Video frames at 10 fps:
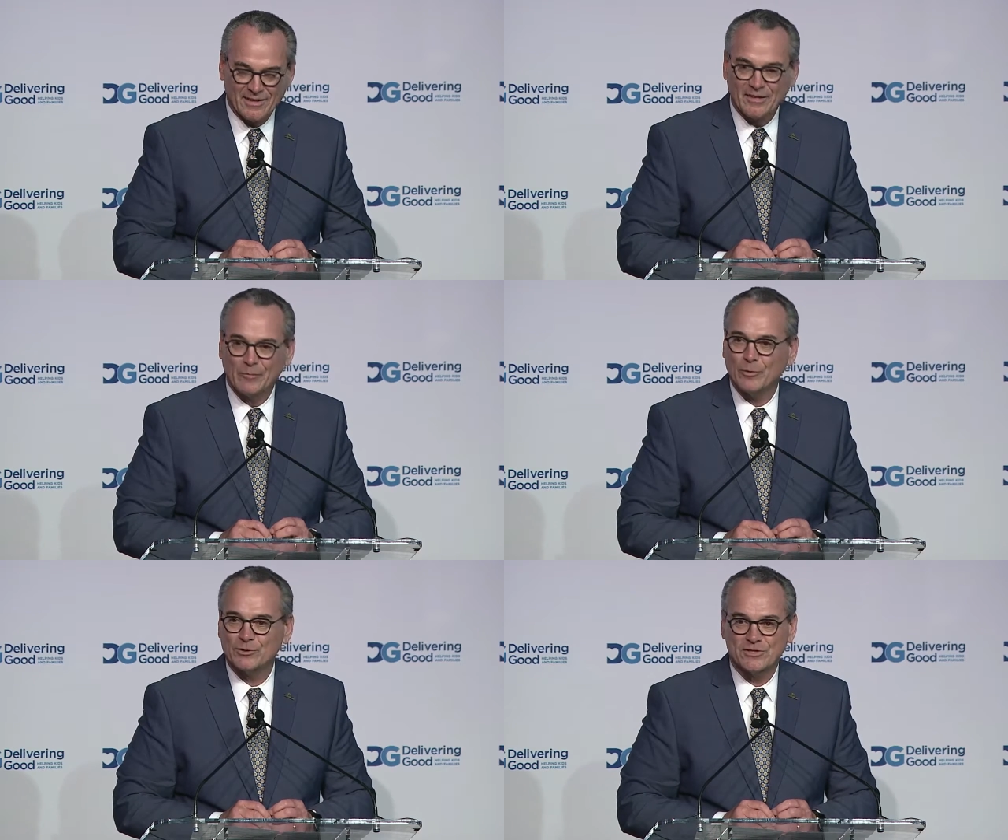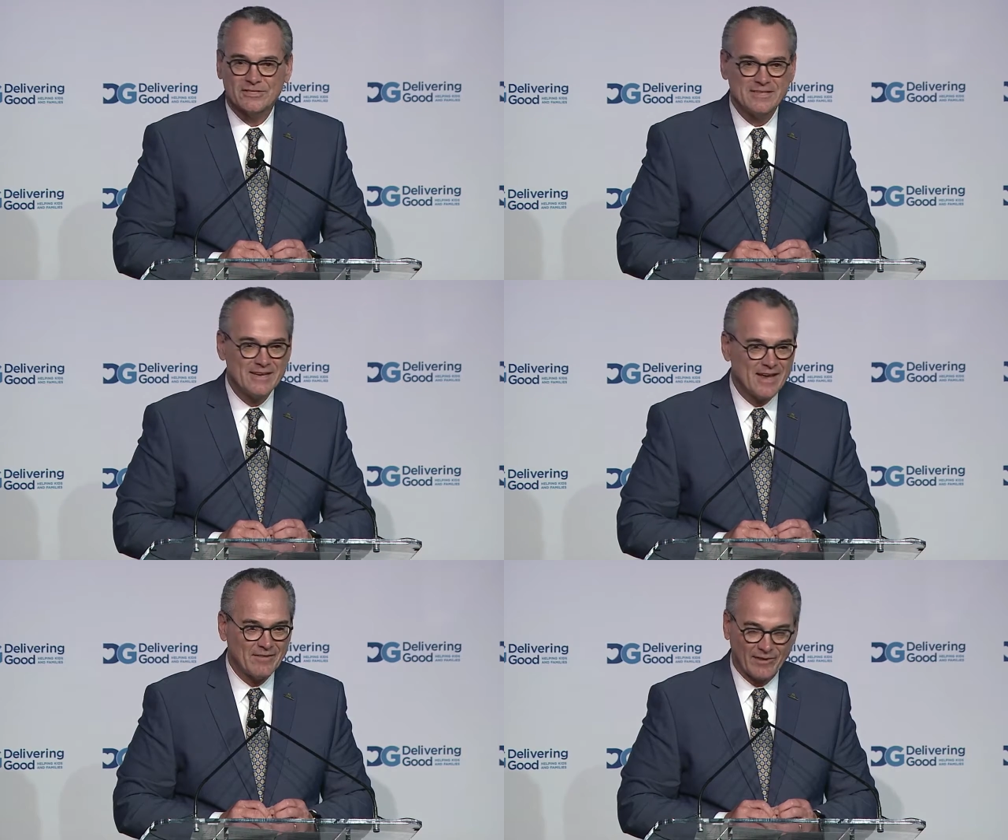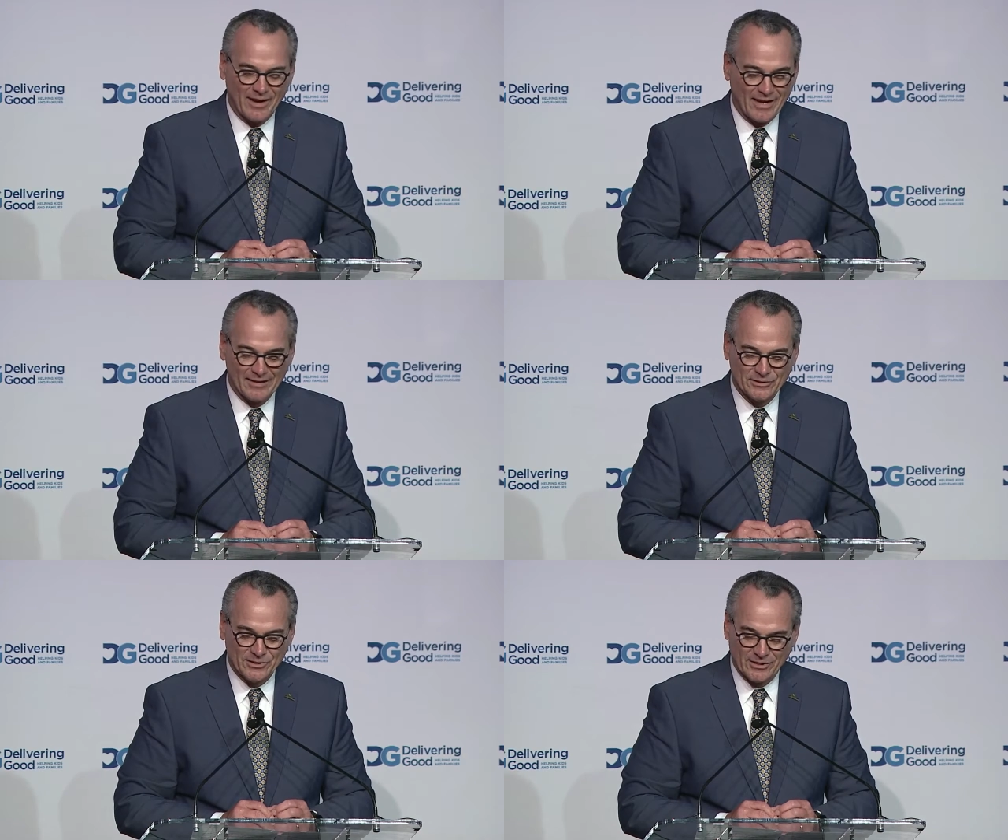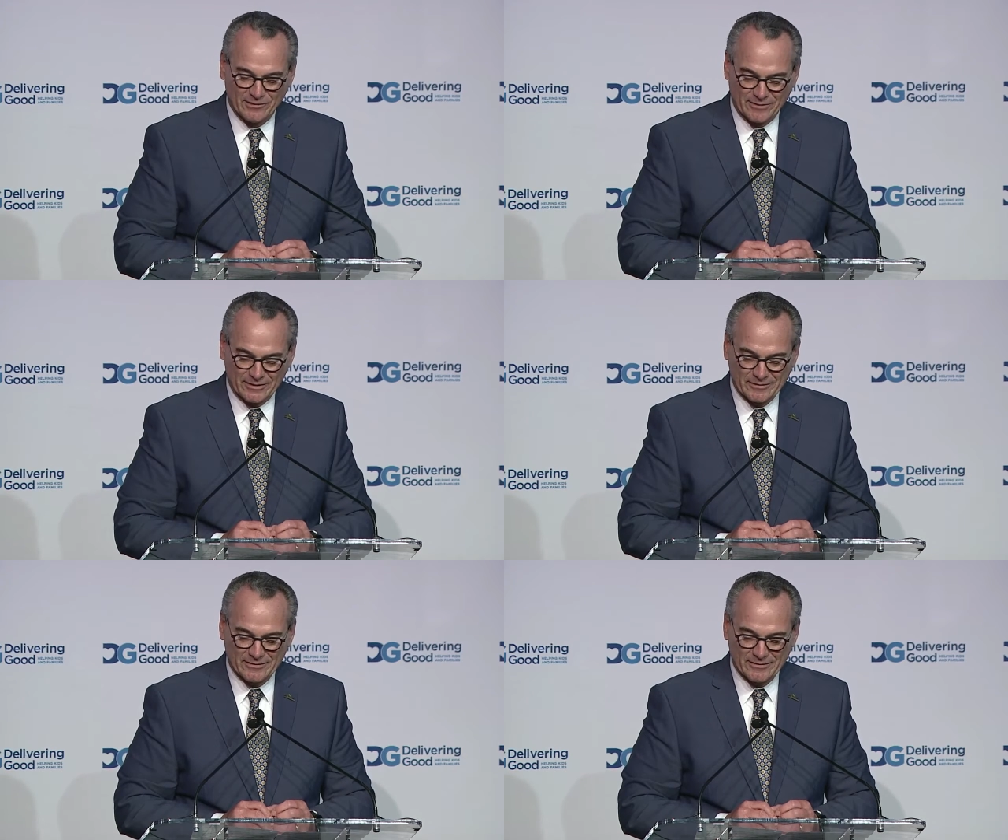The Bushes never had children,